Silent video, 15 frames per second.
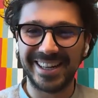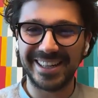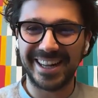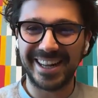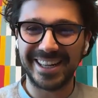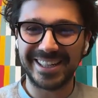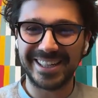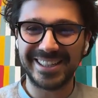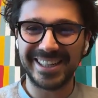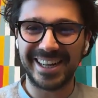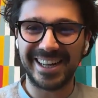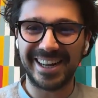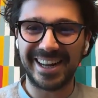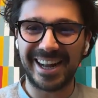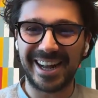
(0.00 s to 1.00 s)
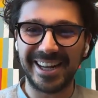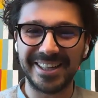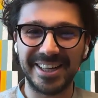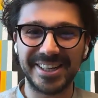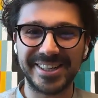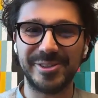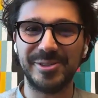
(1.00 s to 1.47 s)

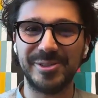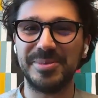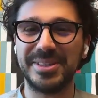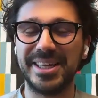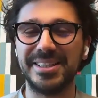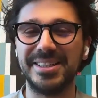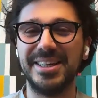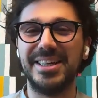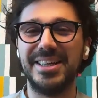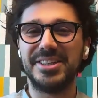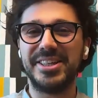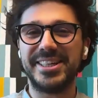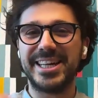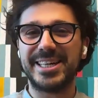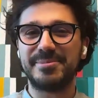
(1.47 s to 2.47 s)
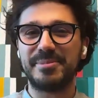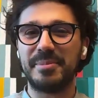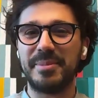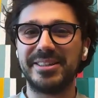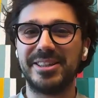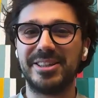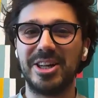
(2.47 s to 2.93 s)
I assumed that this
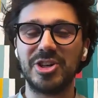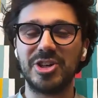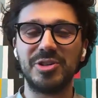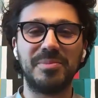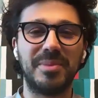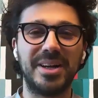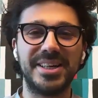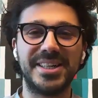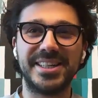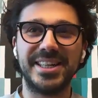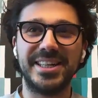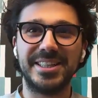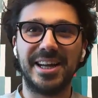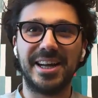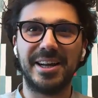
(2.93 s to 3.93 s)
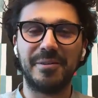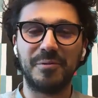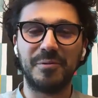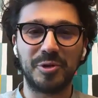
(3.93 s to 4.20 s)
experimentation mindset